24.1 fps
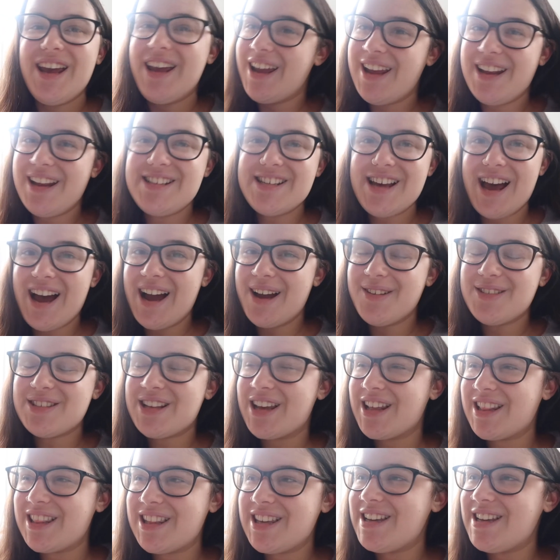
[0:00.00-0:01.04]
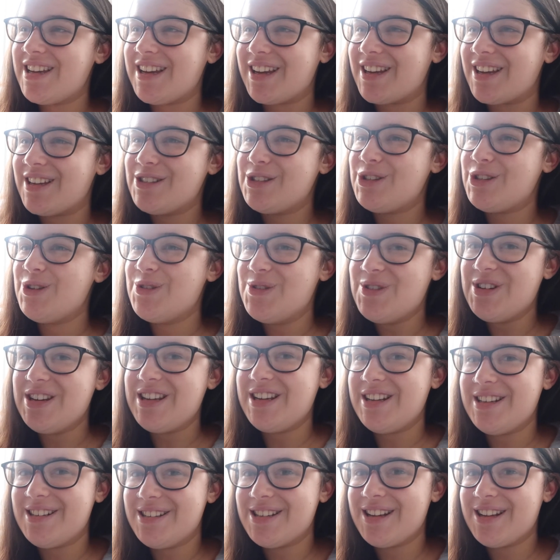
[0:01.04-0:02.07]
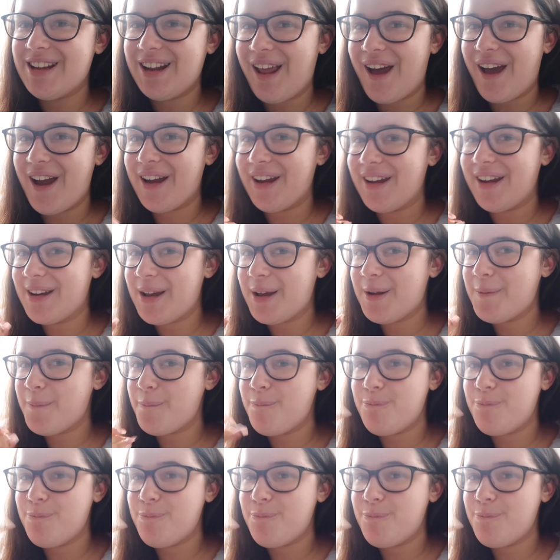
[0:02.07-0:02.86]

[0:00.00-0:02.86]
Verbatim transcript: in times like these you need to like